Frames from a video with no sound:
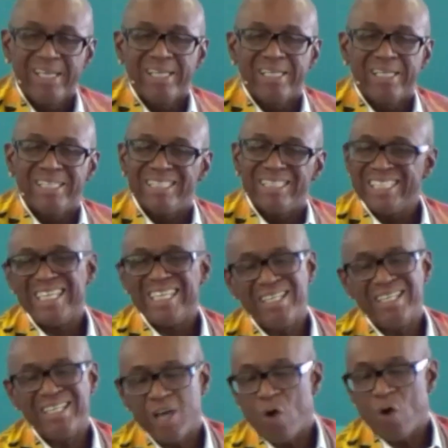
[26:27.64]
She didn't
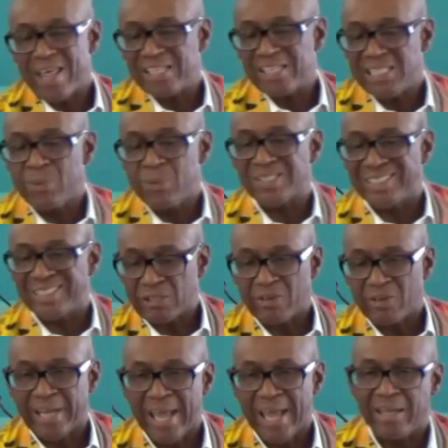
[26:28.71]
know that she was
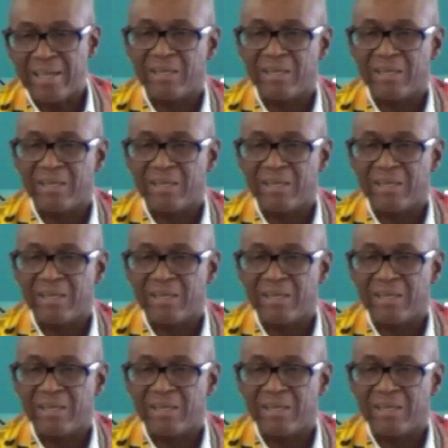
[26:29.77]
segregating